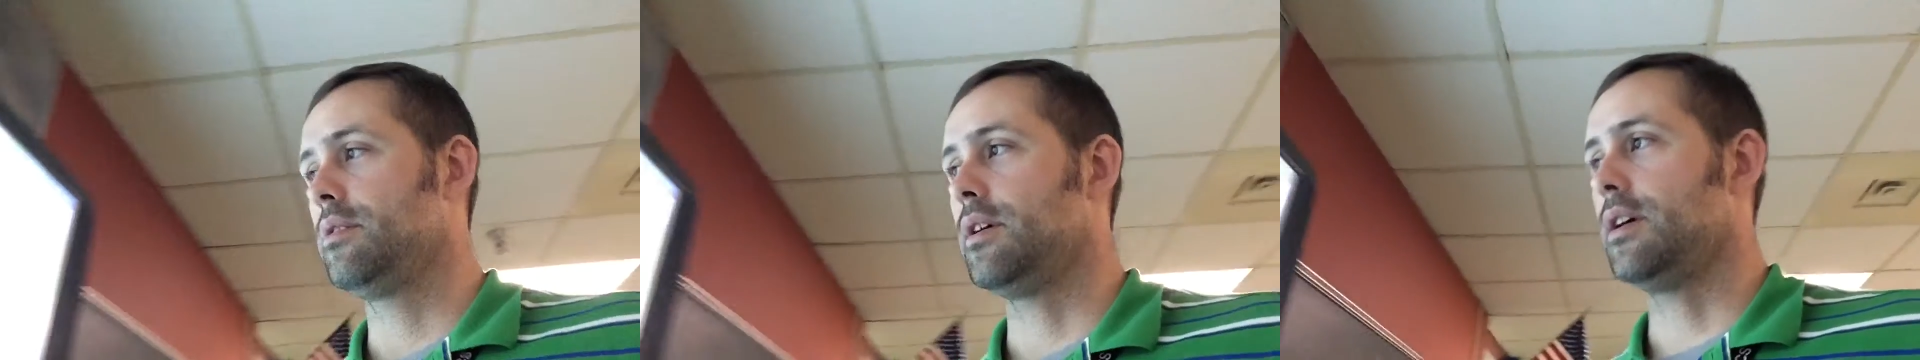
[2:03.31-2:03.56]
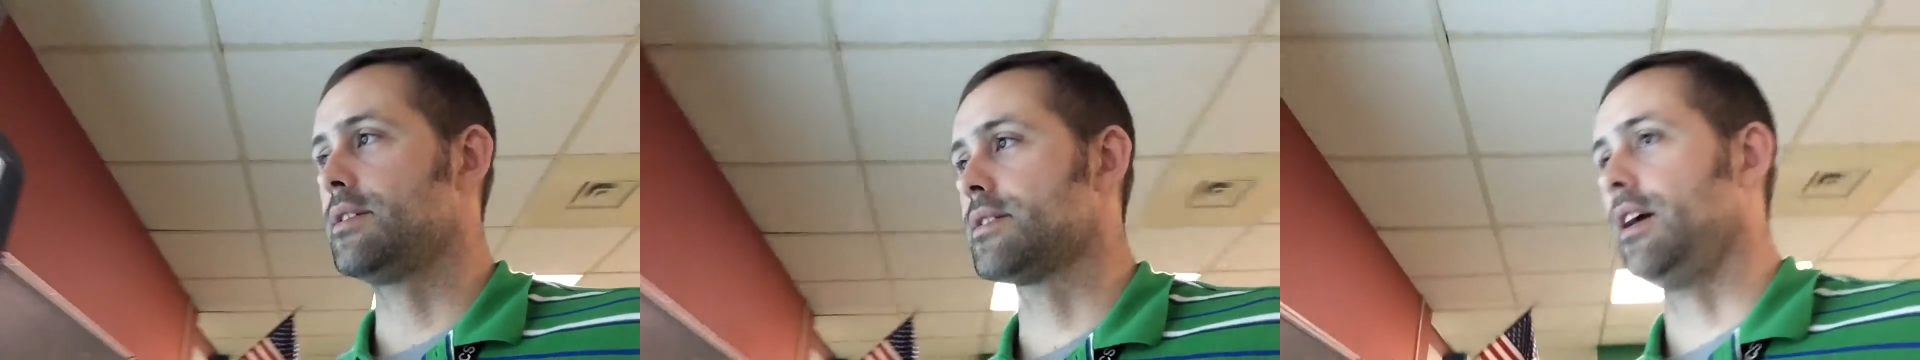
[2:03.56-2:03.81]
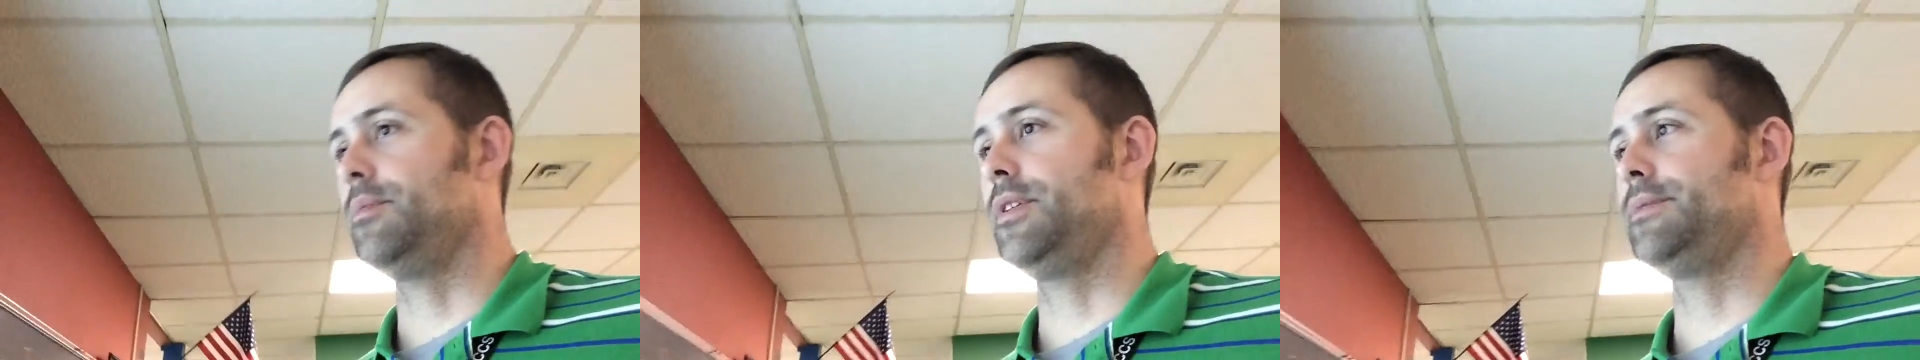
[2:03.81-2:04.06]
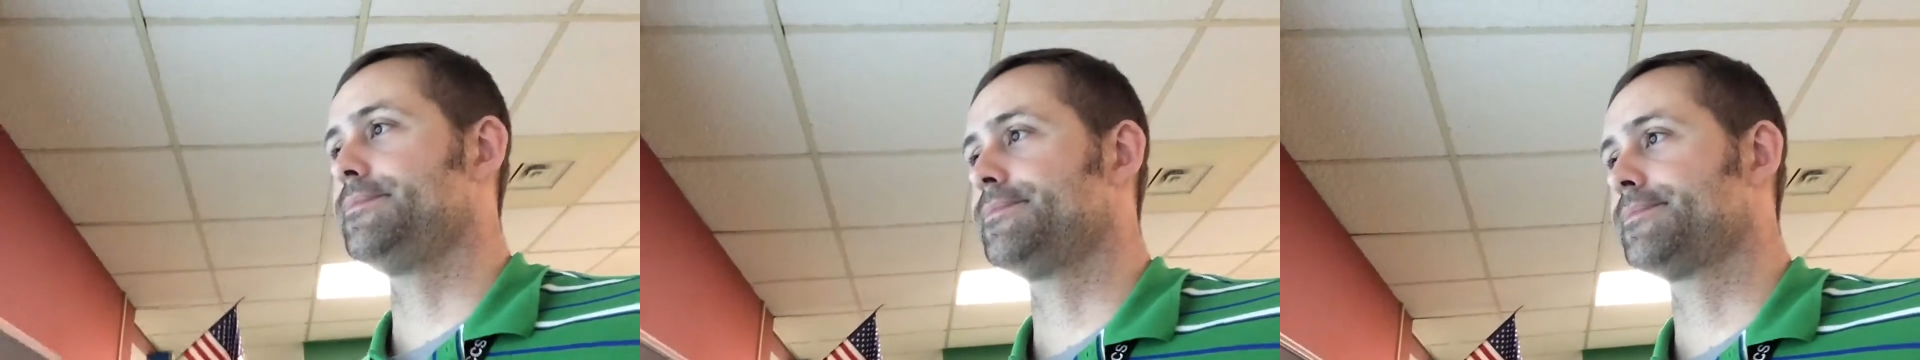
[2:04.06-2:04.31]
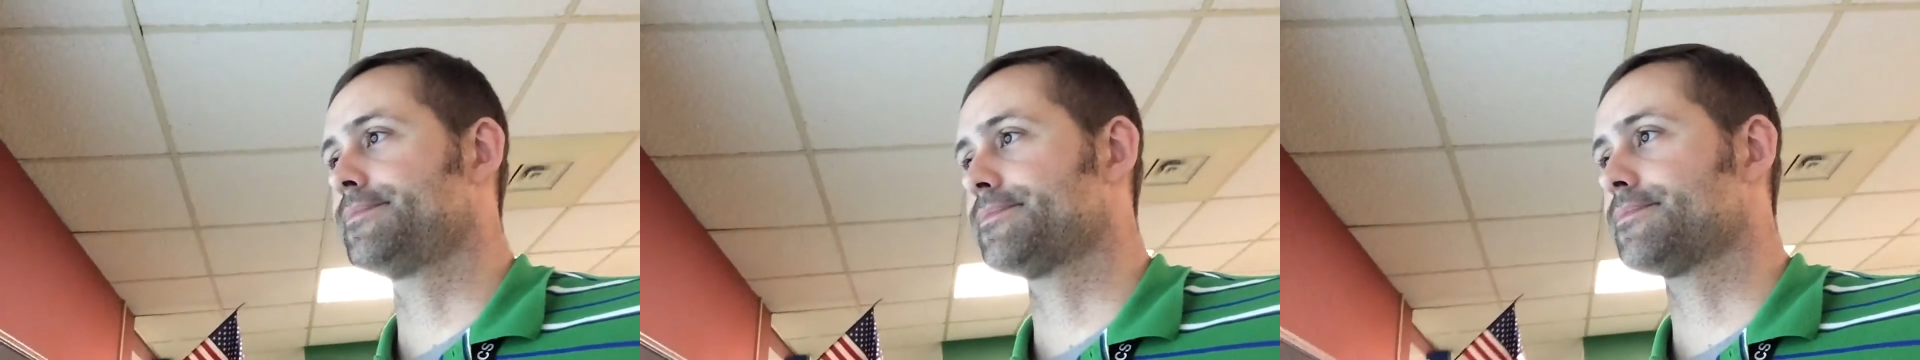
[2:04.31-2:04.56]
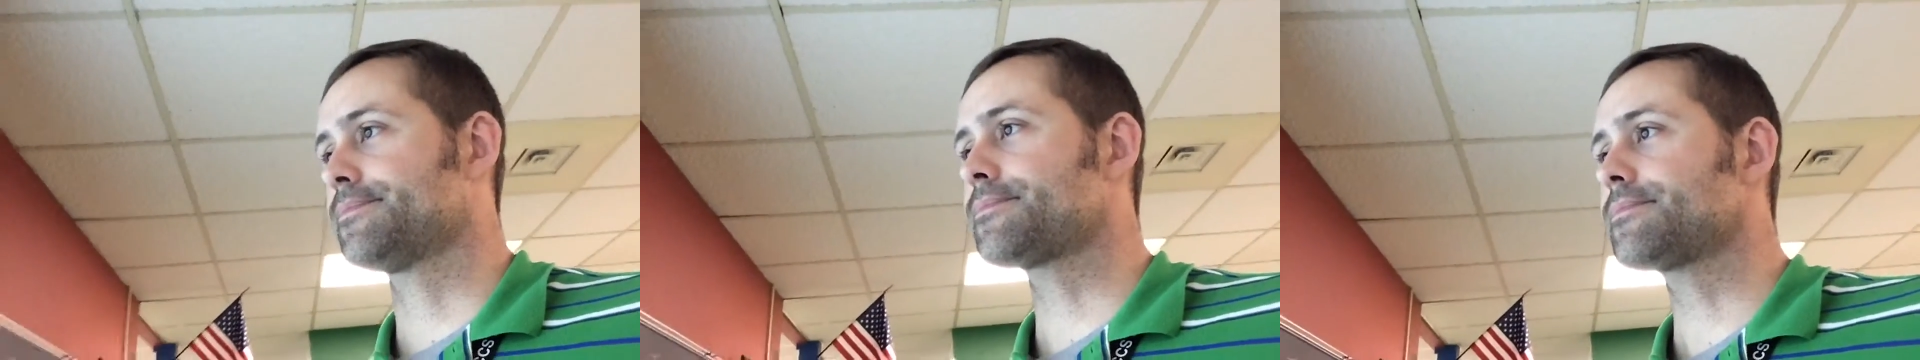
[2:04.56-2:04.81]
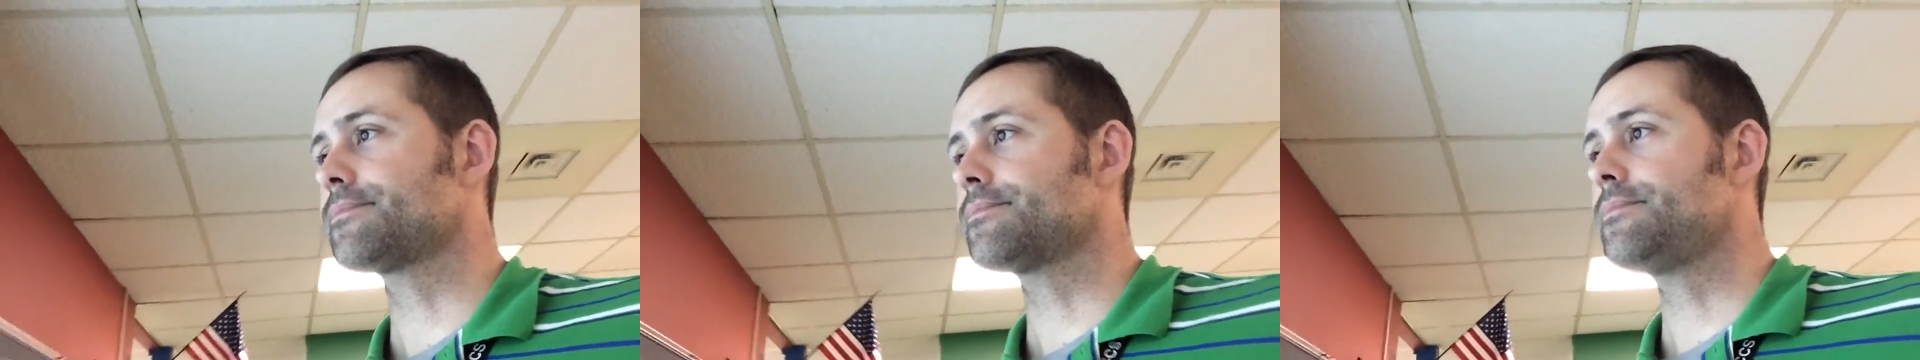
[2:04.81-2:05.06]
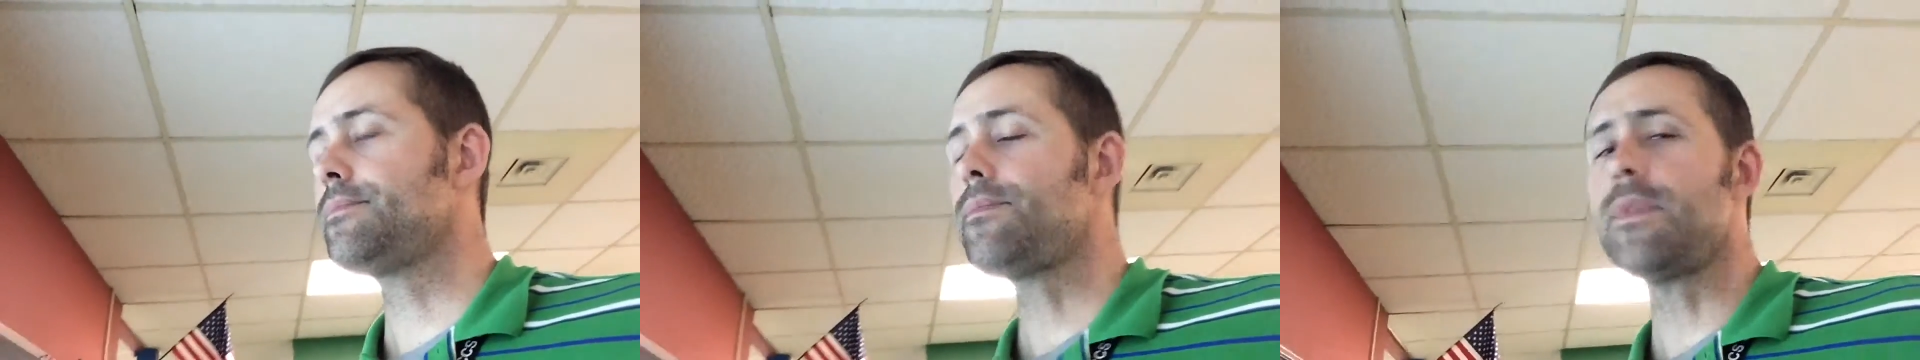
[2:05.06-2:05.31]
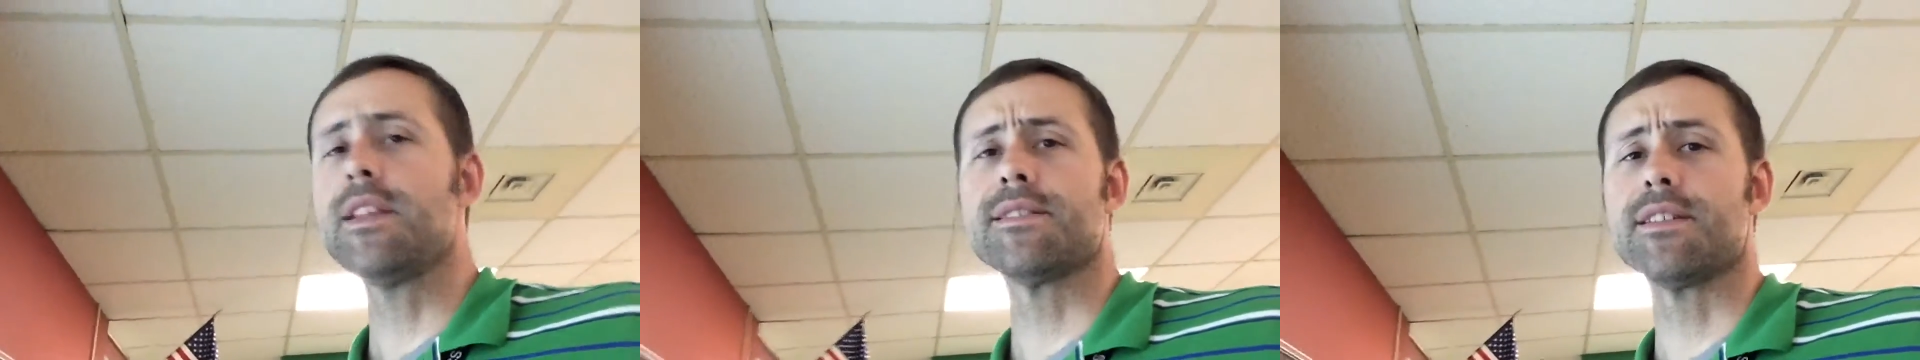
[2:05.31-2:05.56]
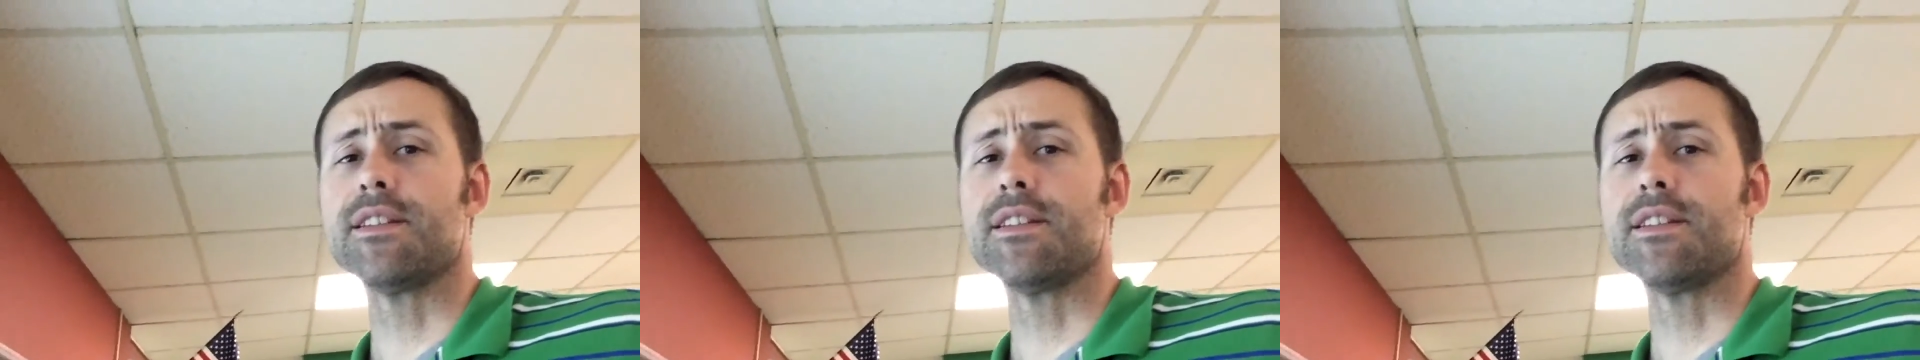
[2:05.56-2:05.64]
assignment is